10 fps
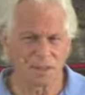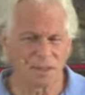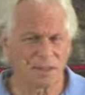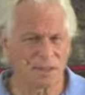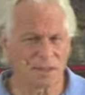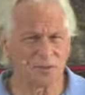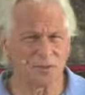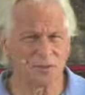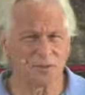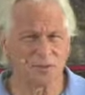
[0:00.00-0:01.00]
And at the
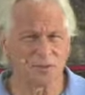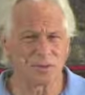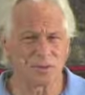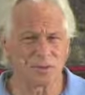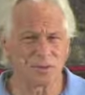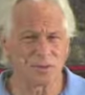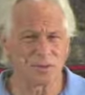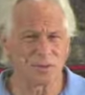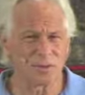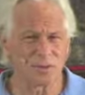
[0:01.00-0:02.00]
end of it,
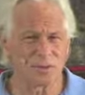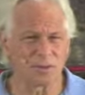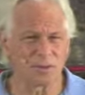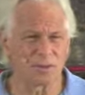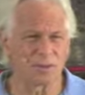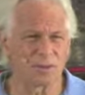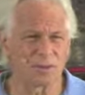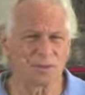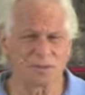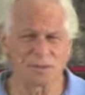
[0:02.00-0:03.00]
you know,
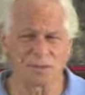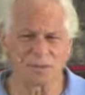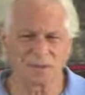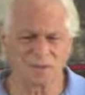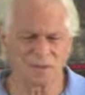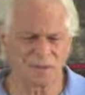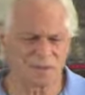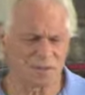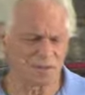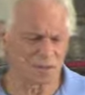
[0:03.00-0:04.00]

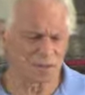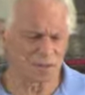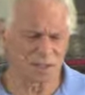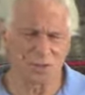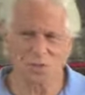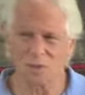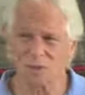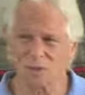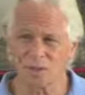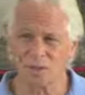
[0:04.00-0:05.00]
their sense
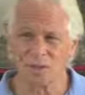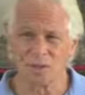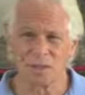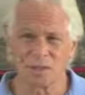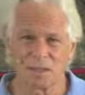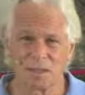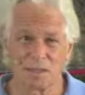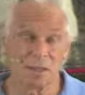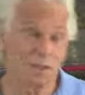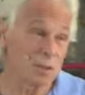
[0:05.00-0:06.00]
was,
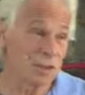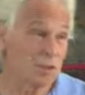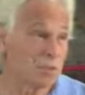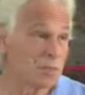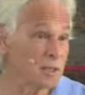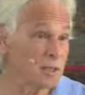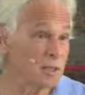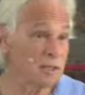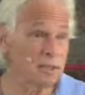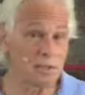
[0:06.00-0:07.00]
you know, and this is
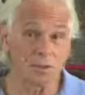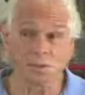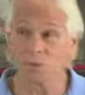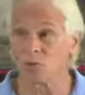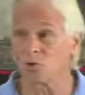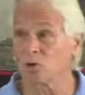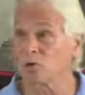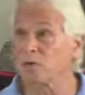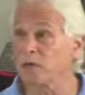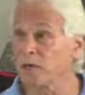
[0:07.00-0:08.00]
my
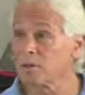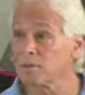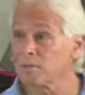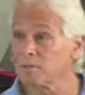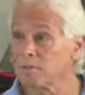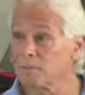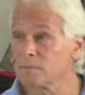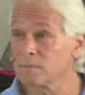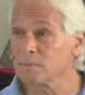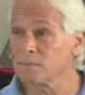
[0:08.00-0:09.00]
cross to bear.
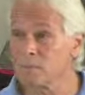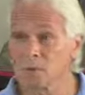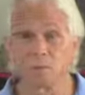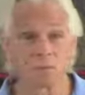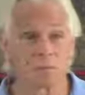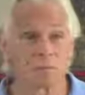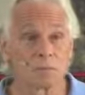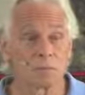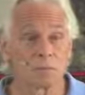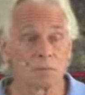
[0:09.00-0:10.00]
Right?
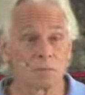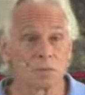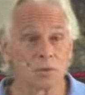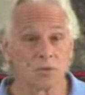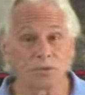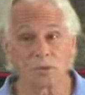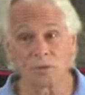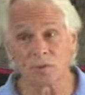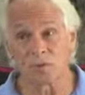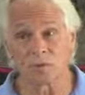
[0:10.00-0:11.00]
And
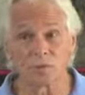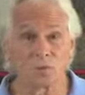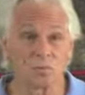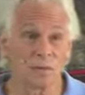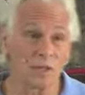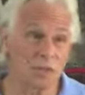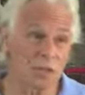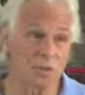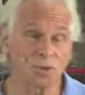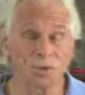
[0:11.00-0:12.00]
hopefully through
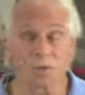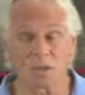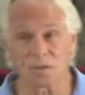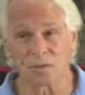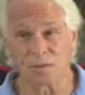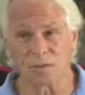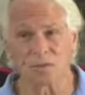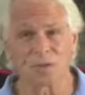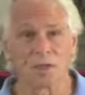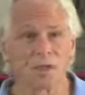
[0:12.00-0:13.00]
meditation and other
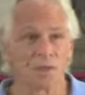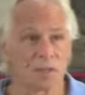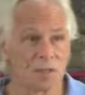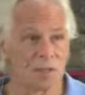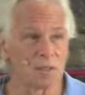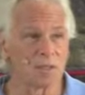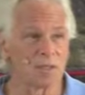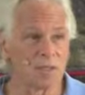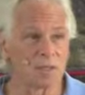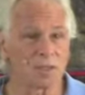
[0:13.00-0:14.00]
things, it
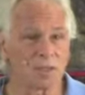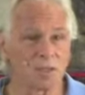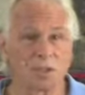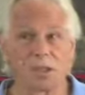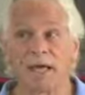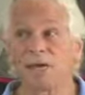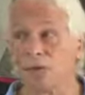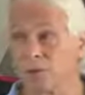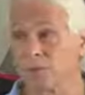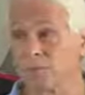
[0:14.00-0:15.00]
can make it a little
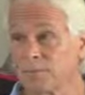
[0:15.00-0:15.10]
lighter.